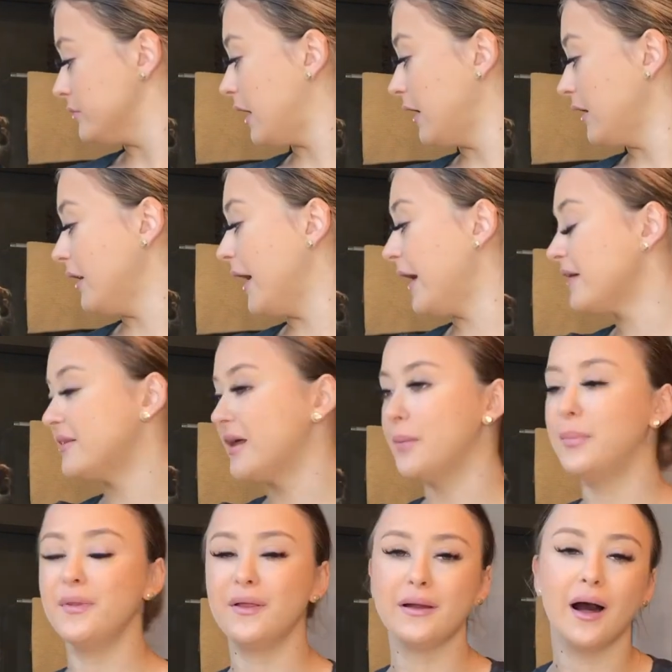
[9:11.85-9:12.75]
I like
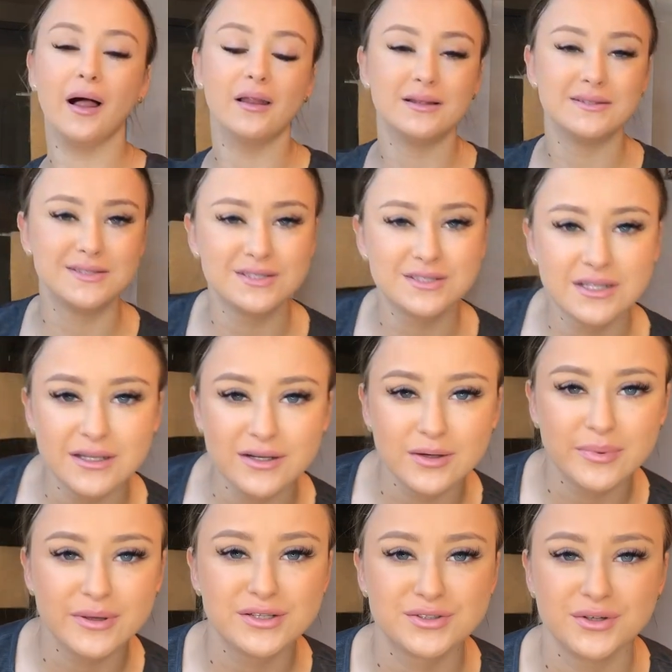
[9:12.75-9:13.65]
that, but the color's just a
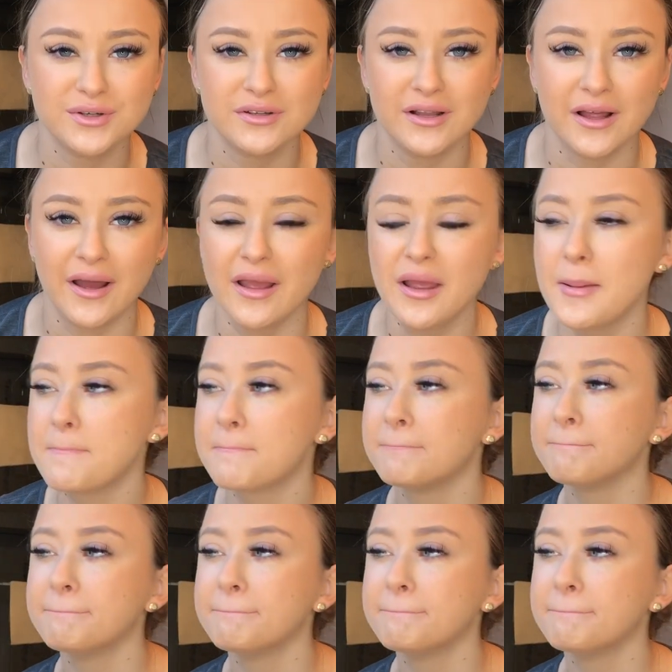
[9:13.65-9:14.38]
little bit too light